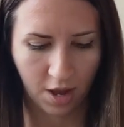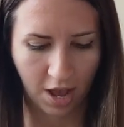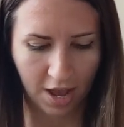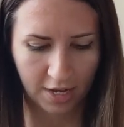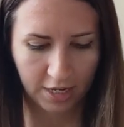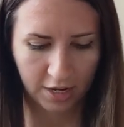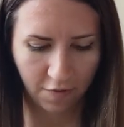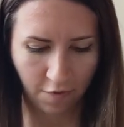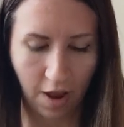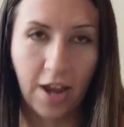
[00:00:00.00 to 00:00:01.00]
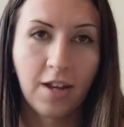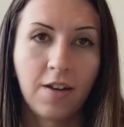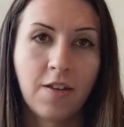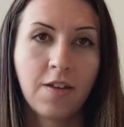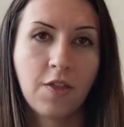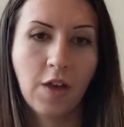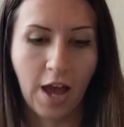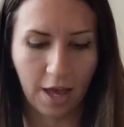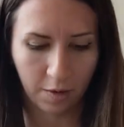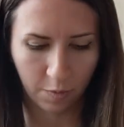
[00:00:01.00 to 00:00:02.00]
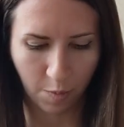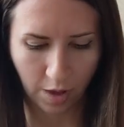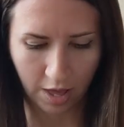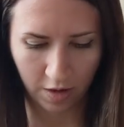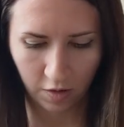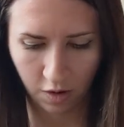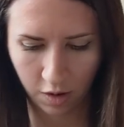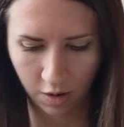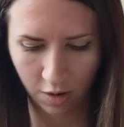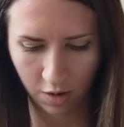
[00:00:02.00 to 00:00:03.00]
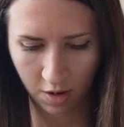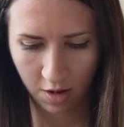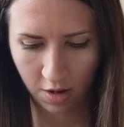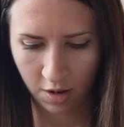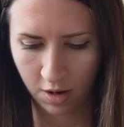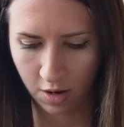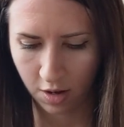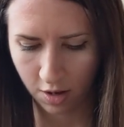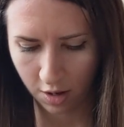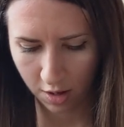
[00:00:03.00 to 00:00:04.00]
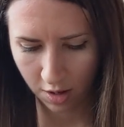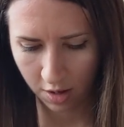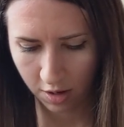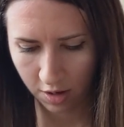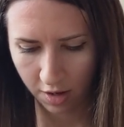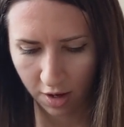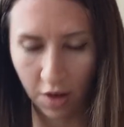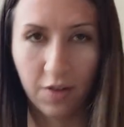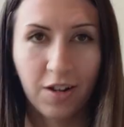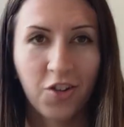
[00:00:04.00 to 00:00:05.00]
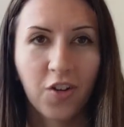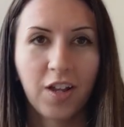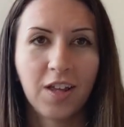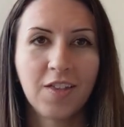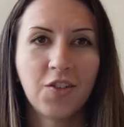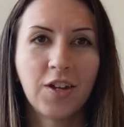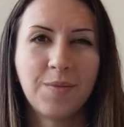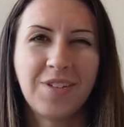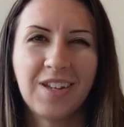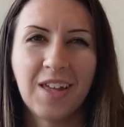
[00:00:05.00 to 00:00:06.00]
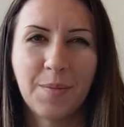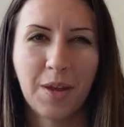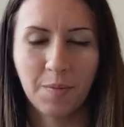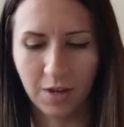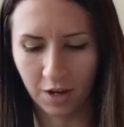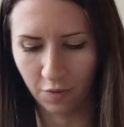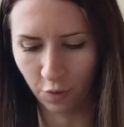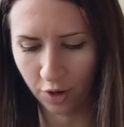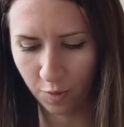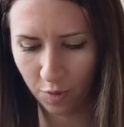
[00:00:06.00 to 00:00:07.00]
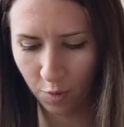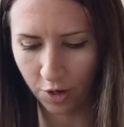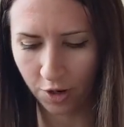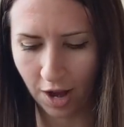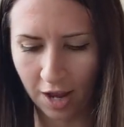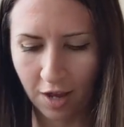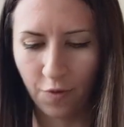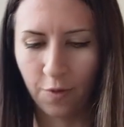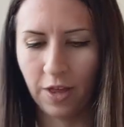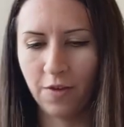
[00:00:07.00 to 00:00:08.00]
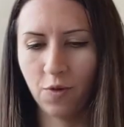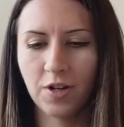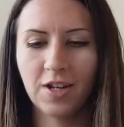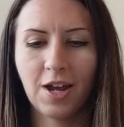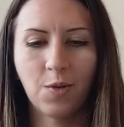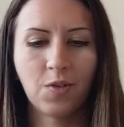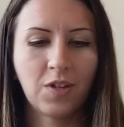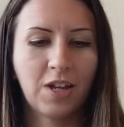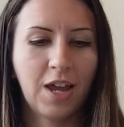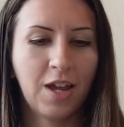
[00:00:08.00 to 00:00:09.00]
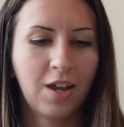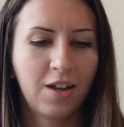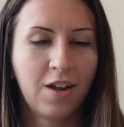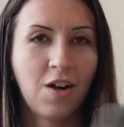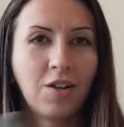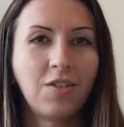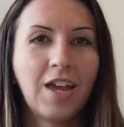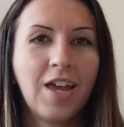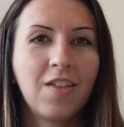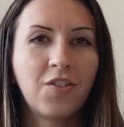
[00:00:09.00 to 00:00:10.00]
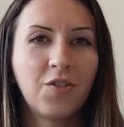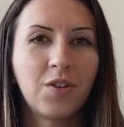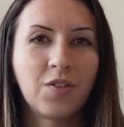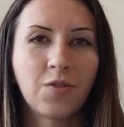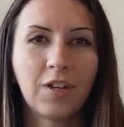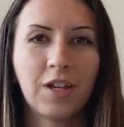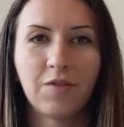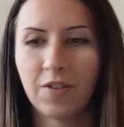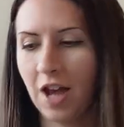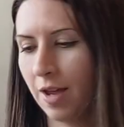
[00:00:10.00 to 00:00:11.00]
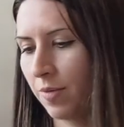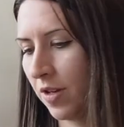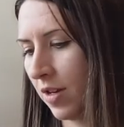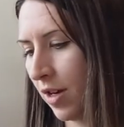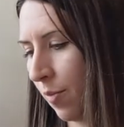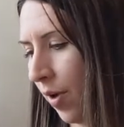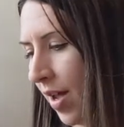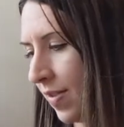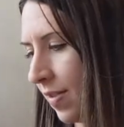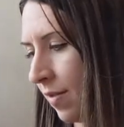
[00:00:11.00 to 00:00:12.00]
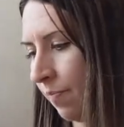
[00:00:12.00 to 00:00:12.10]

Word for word: I didn't find that, but uh, on a trail like the JMT, that might be unavoidable where you're hiking for like 14 hours a day, all day. The shoe doesn't really have a time to decompress.